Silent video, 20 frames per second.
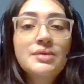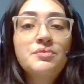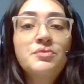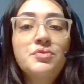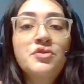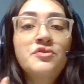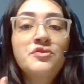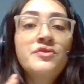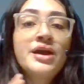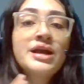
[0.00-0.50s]

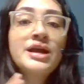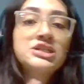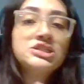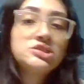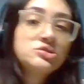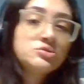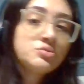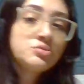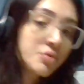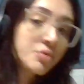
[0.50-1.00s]
provide
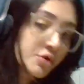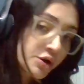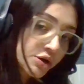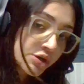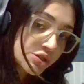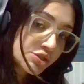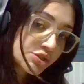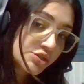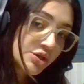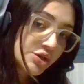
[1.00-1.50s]

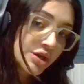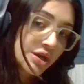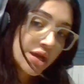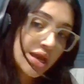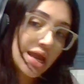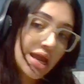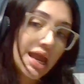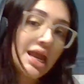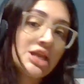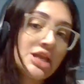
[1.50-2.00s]
support,
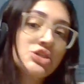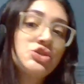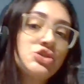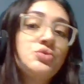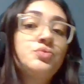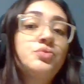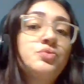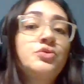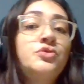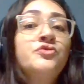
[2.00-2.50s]
and
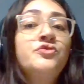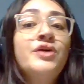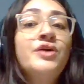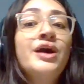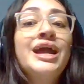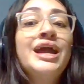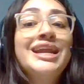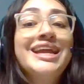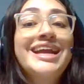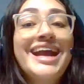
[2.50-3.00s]
to
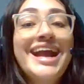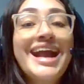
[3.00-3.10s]
provide